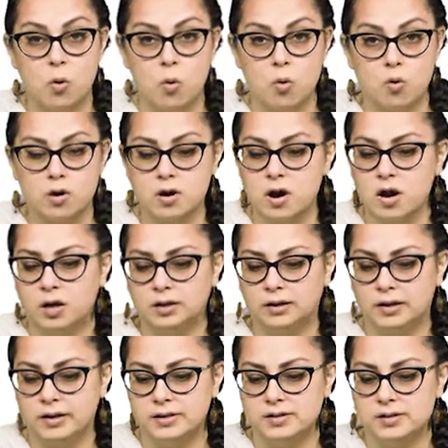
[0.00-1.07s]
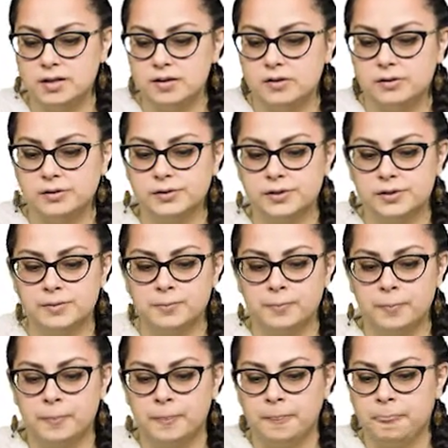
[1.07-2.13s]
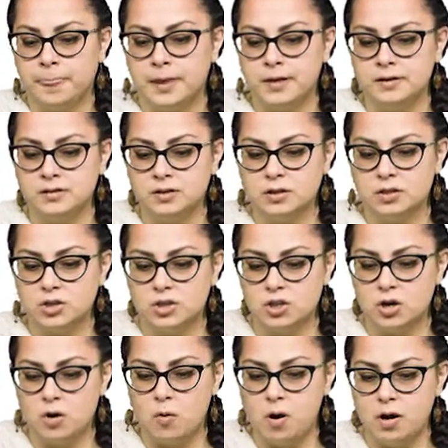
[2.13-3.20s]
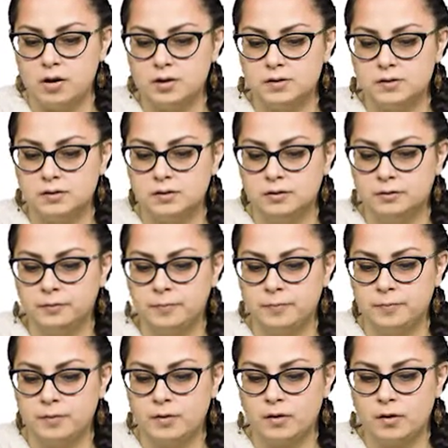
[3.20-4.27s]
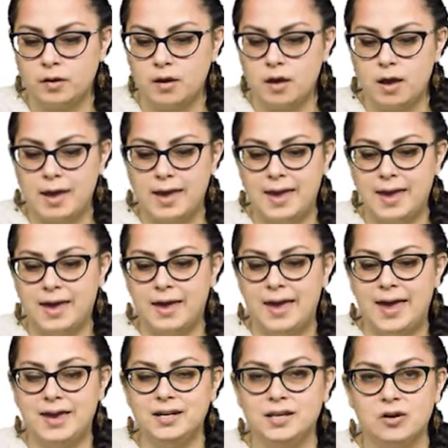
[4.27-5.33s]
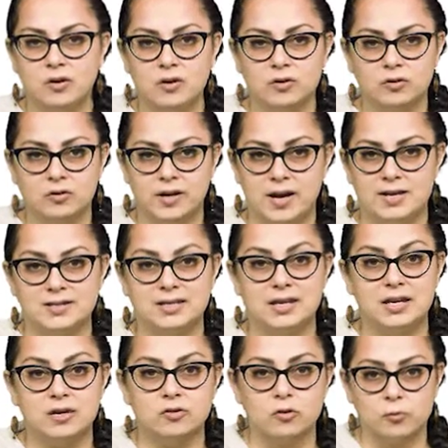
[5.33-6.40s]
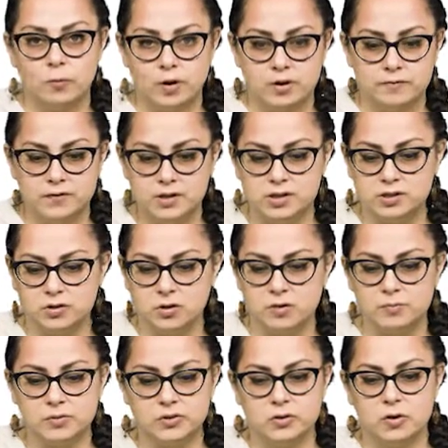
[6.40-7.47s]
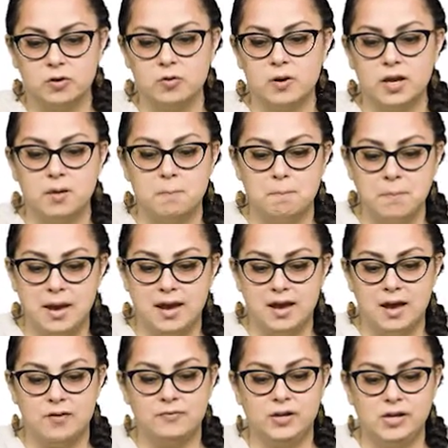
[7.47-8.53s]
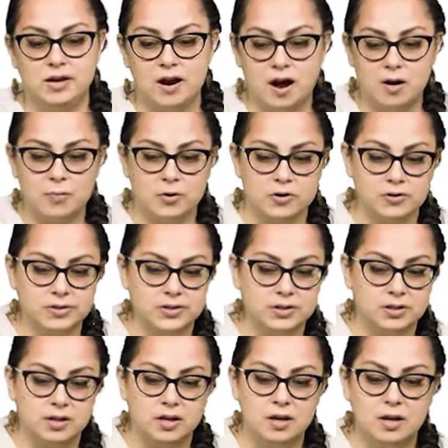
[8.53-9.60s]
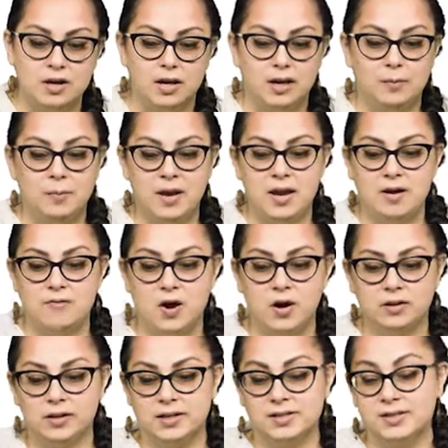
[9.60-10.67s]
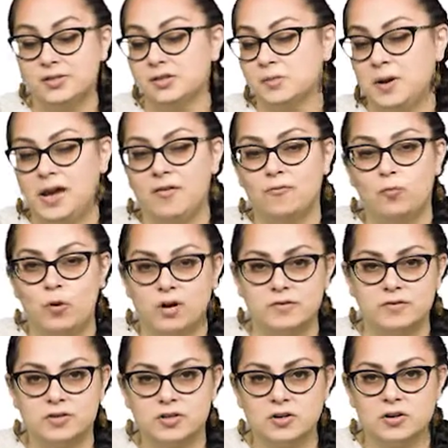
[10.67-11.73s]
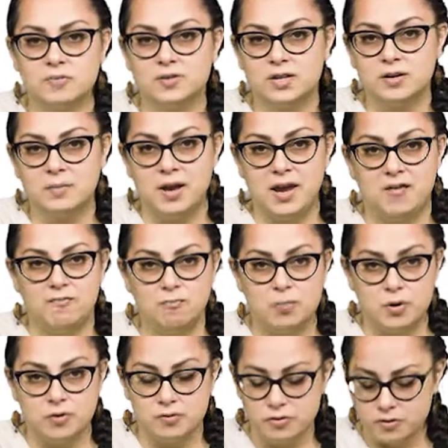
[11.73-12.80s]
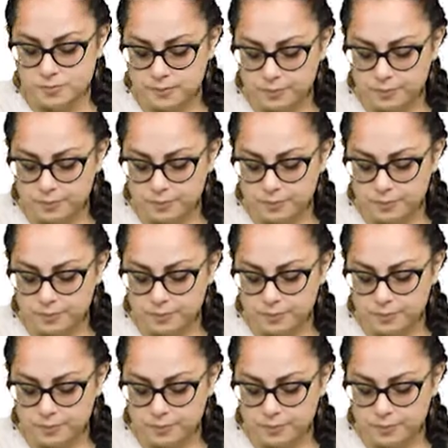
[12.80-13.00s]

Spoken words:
or online sales, it's going to show us any article that has either one of these terms. So it may have e-commerce, it may have online sales, it may have one of the terms, and it may have both.